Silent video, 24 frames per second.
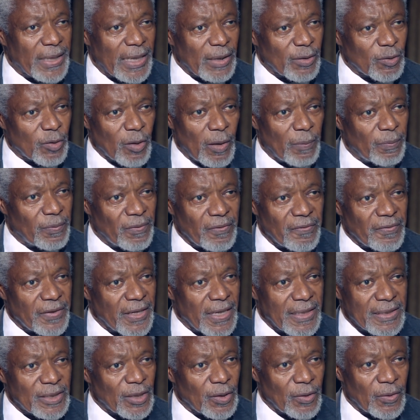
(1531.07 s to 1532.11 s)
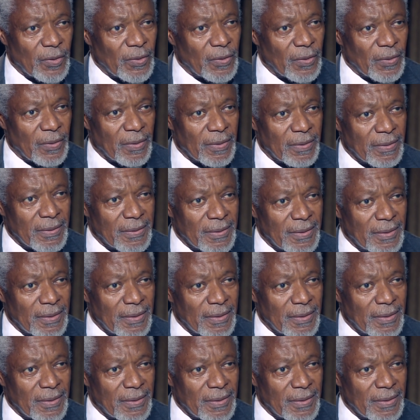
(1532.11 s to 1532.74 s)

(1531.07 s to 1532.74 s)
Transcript: than a couple of years ago